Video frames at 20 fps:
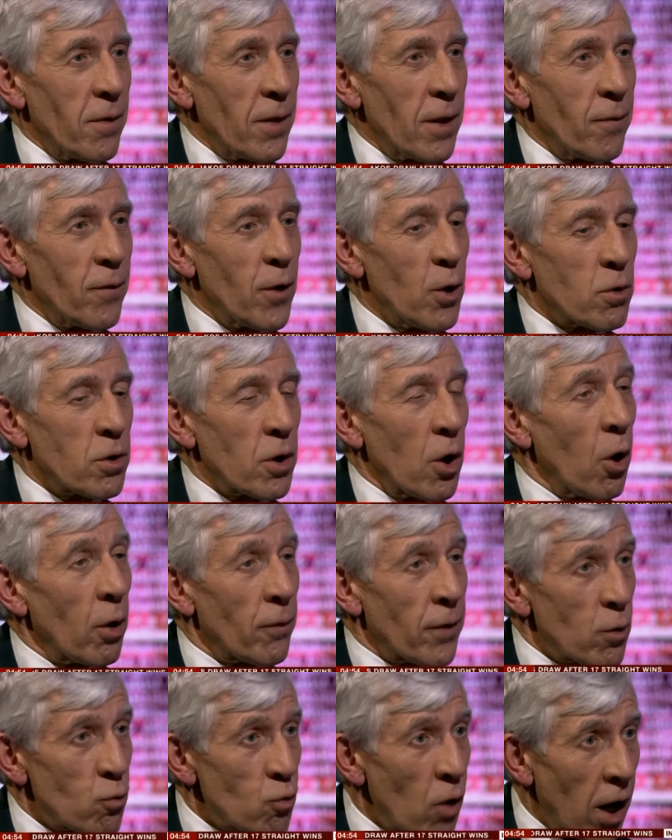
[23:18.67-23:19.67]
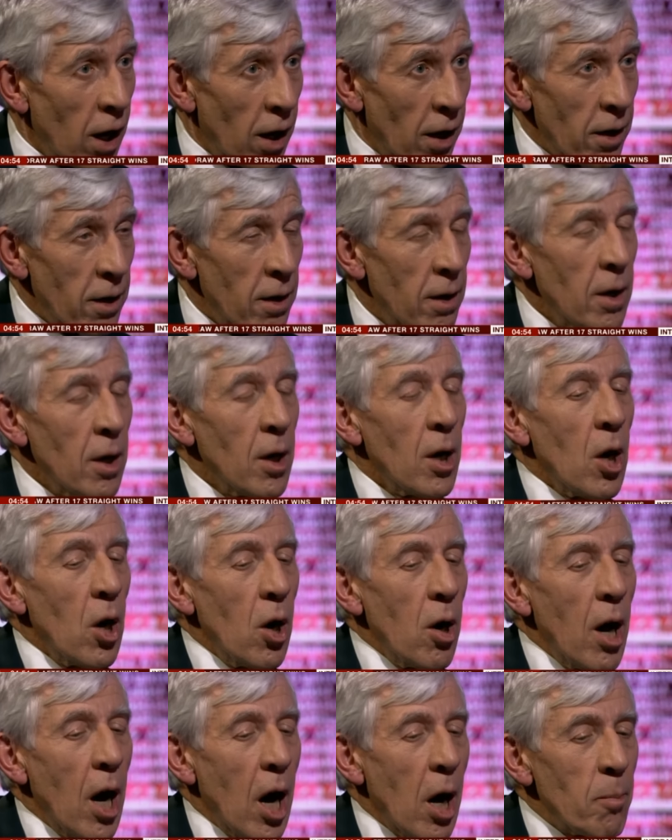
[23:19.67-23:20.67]
the future of Iran,
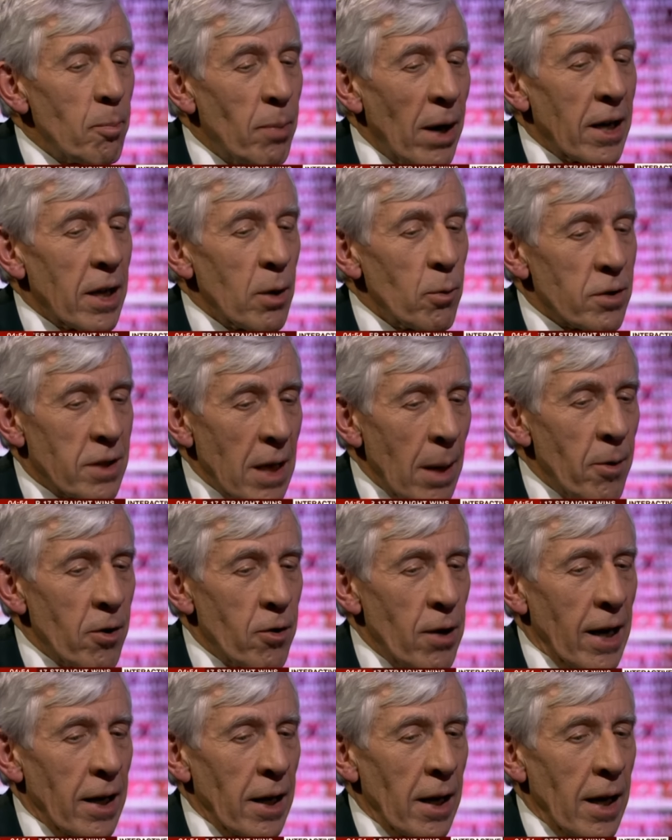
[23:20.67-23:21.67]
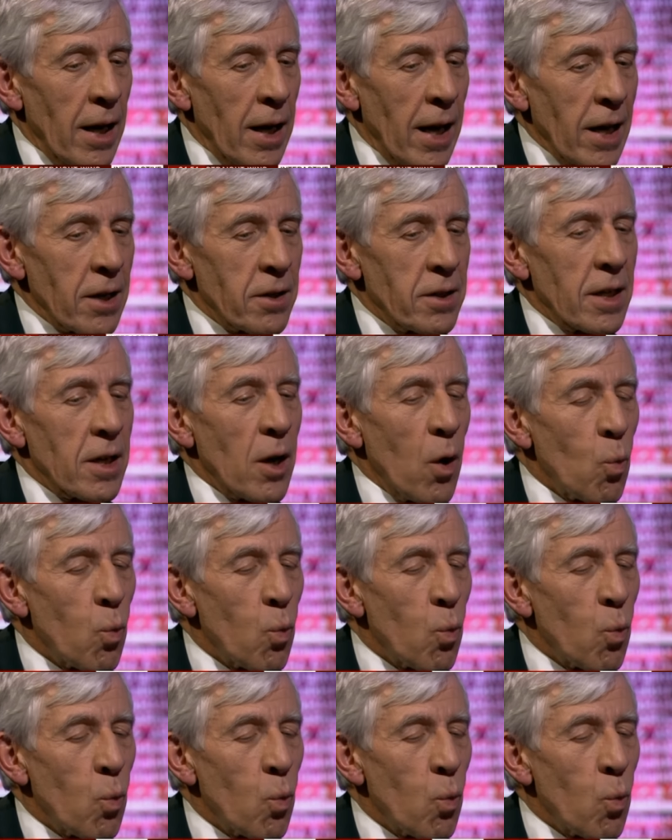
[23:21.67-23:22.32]
but he was democratically elected.